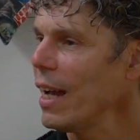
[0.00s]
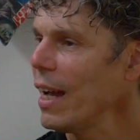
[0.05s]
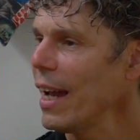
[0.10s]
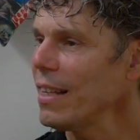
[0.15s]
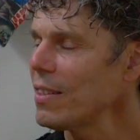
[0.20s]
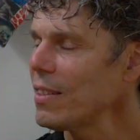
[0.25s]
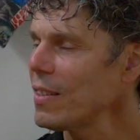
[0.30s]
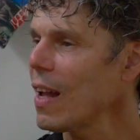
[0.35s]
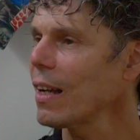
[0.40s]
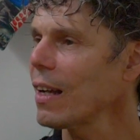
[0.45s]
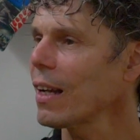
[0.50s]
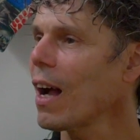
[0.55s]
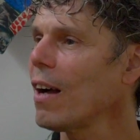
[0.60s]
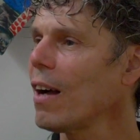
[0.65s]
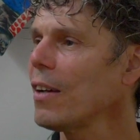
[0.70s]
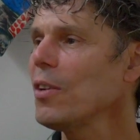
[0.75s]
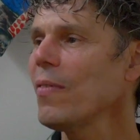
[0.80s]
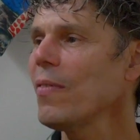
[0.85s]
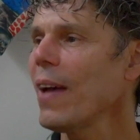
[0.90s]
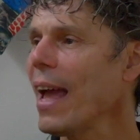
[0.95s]
it's that
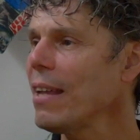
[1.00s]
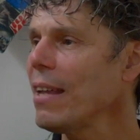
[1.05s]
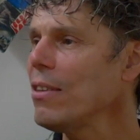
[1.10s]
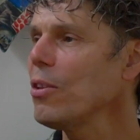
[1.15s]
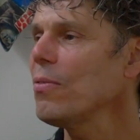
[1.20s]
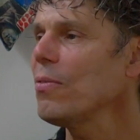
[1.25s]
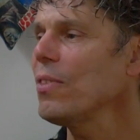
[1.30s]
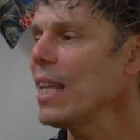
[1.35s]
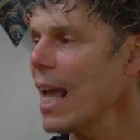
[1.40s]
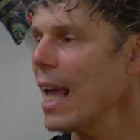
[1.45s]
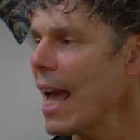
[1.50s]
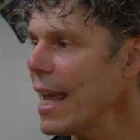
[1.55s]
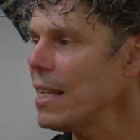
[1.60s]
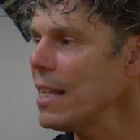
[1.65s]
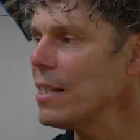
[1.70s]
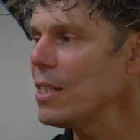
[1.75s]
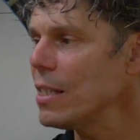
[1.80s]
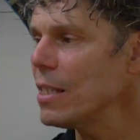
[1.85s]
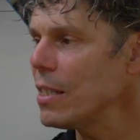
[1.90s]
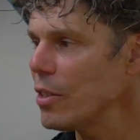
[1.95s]
kind of end of the
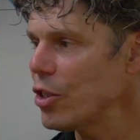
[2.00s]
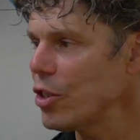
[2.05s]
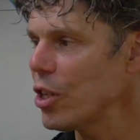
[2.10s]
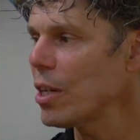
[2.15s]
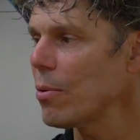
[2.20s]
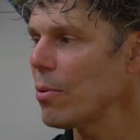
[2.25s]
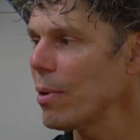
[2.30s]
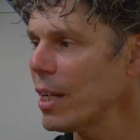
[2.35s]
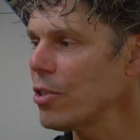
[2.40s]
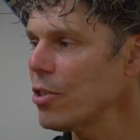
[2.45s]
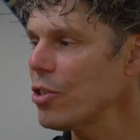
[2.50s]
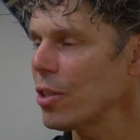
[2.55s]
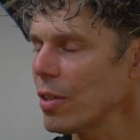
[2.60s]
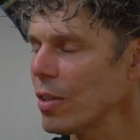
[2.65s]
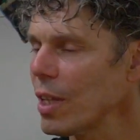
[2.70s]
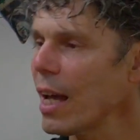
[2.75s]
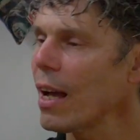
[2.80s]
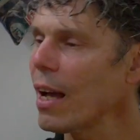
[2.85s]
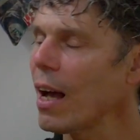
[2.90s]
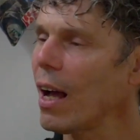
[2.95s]
'80s generation mm-hmm.
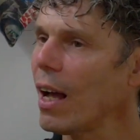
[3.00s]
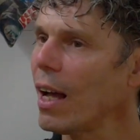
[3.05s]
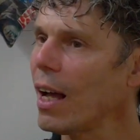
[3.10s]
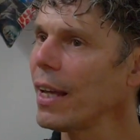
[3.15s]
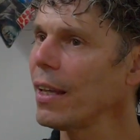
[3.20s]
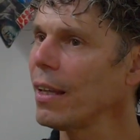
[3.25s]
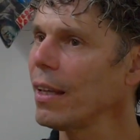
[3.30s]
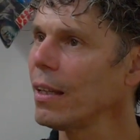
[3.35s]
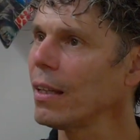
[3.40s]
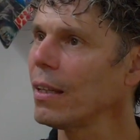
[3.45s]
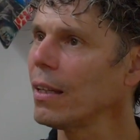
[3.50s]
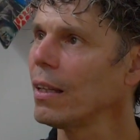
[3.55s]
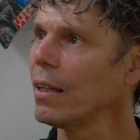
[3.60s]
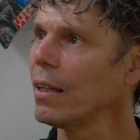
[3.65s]
that I